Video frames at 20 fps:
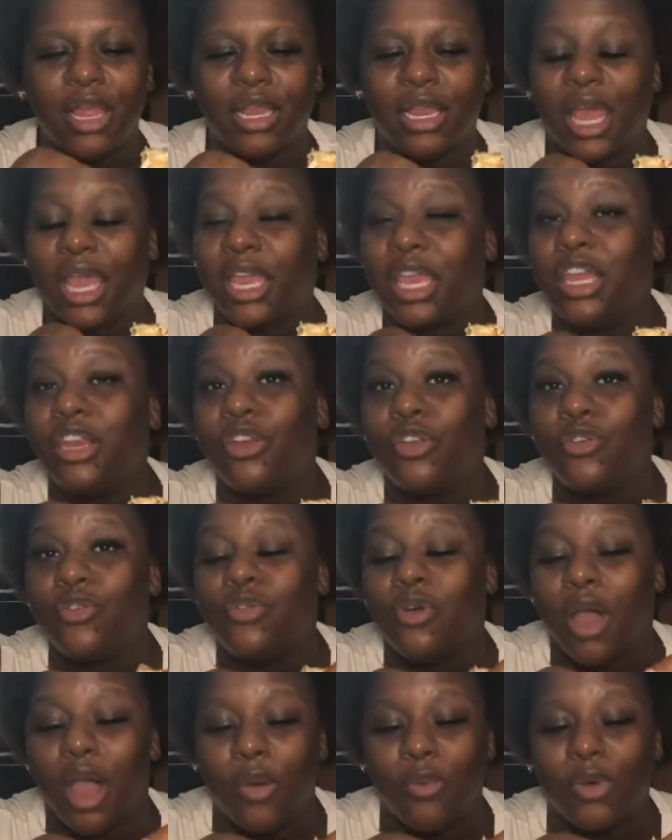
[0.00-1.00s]
Like, he knew
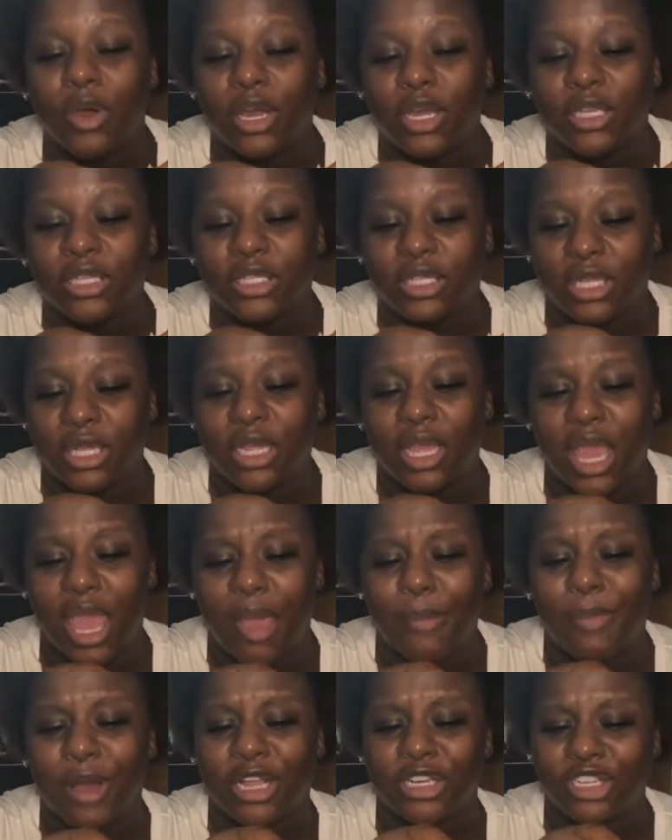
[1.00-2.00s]
who I was
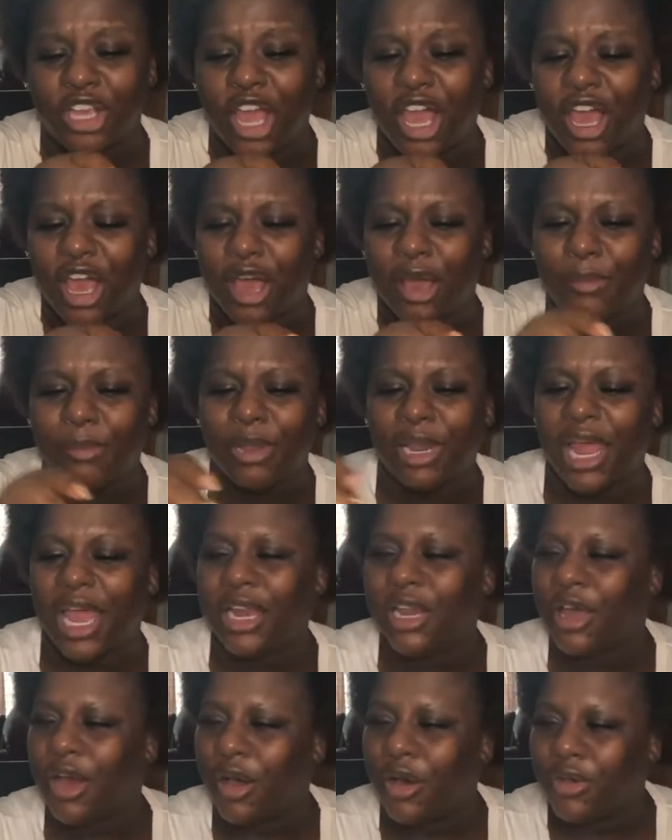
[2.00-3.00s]
at my job, but like
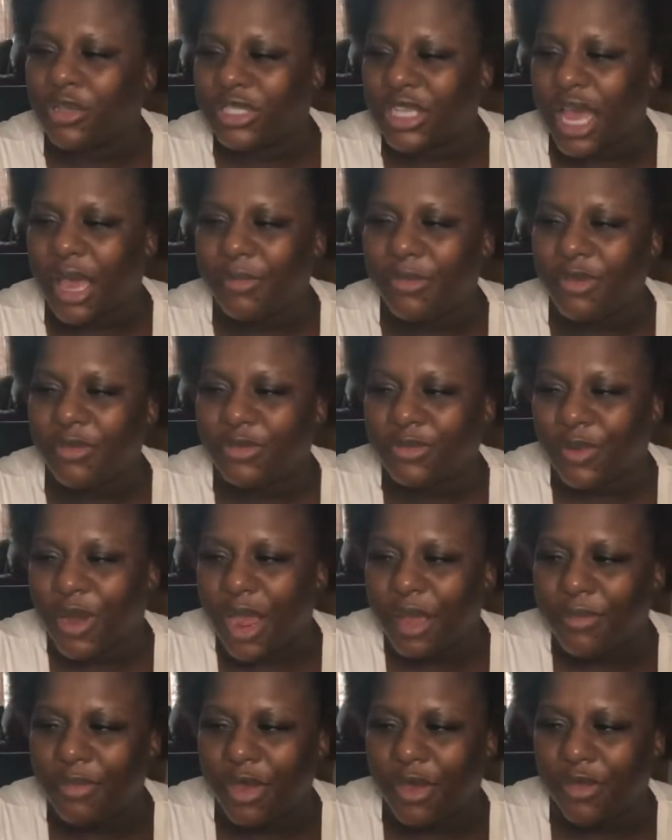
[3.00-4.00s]
the whole time he was
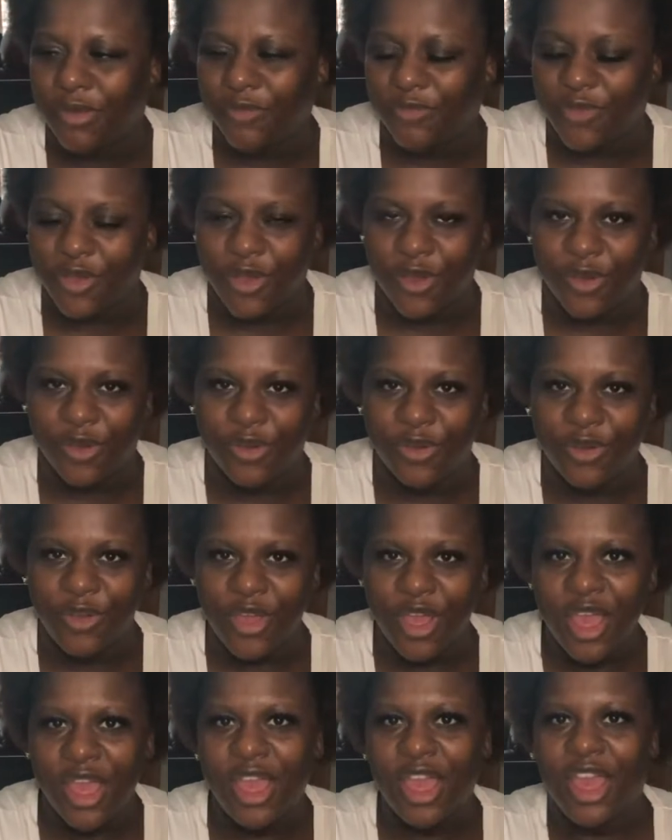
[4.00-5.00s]
writing me on the phone,
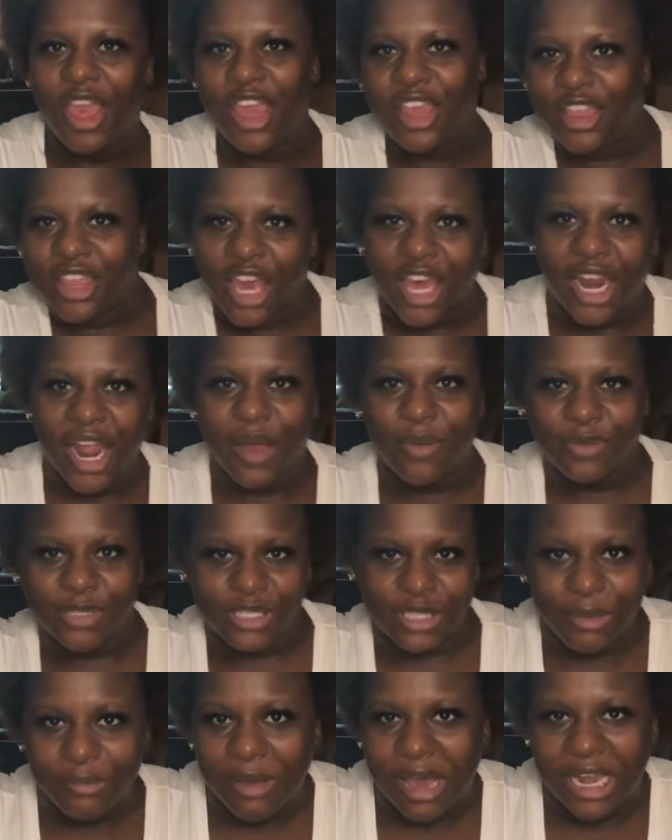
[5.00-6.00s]
he thought I was
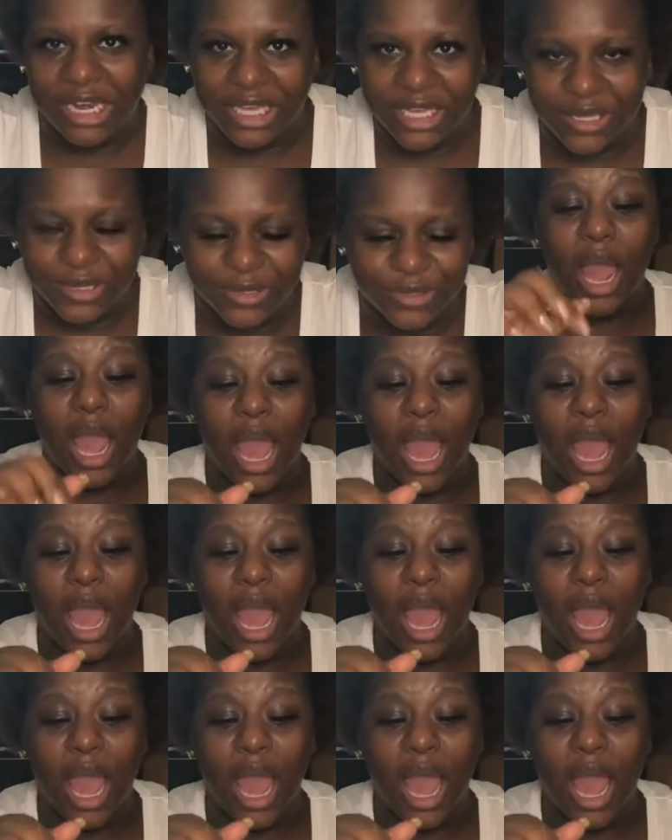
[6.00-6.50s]
somebody else.